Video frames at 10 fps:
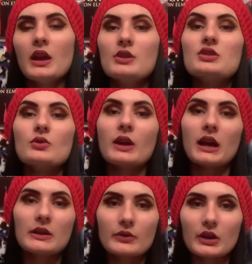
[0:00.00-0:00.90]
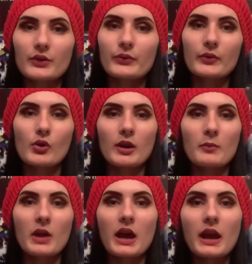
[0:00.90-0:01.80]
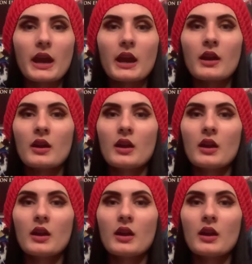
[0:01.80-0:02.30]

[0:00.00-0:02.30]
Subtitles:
to cover for my